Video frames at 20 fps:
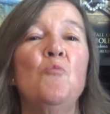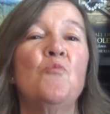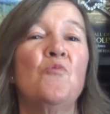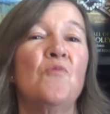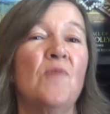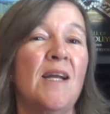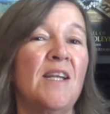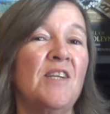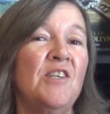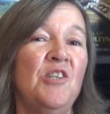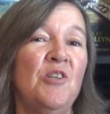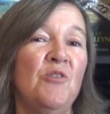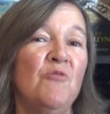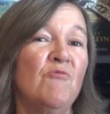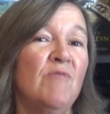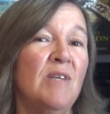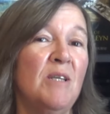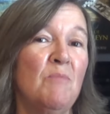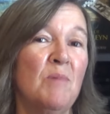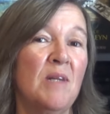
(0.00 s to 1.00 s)
brand new
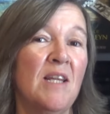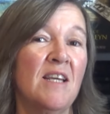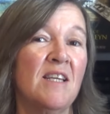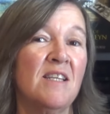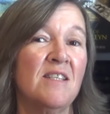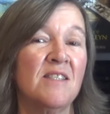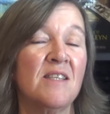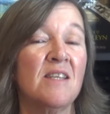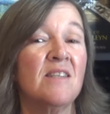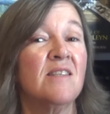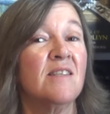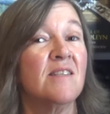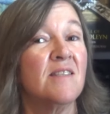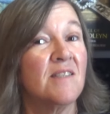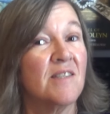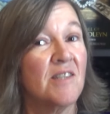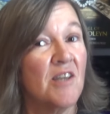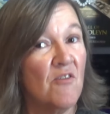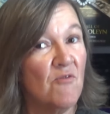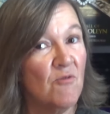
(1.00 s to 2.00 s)
replays,
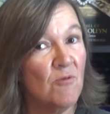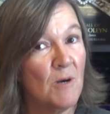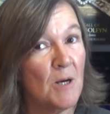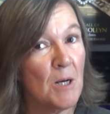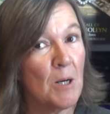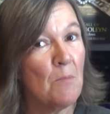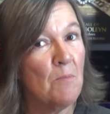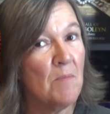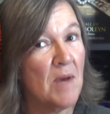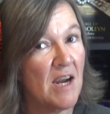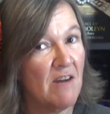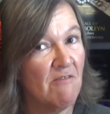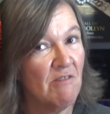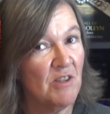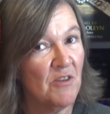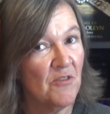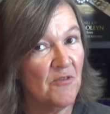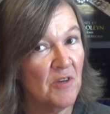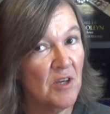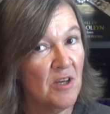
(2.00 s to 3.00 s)
Discovering Mary
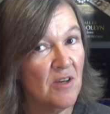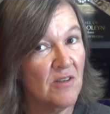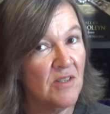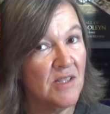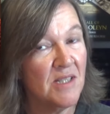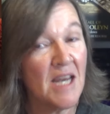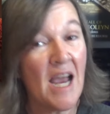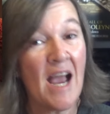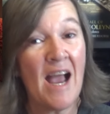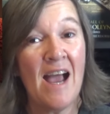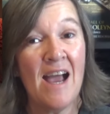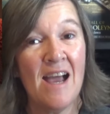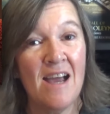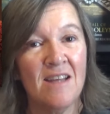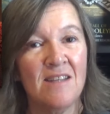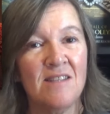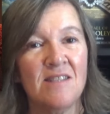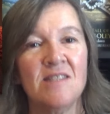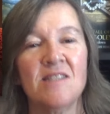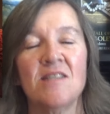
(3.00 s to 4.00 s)
the First
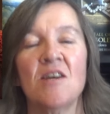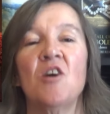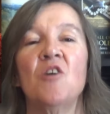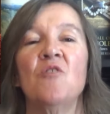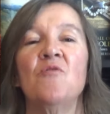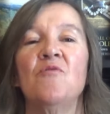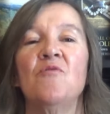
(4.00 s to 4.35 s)
and A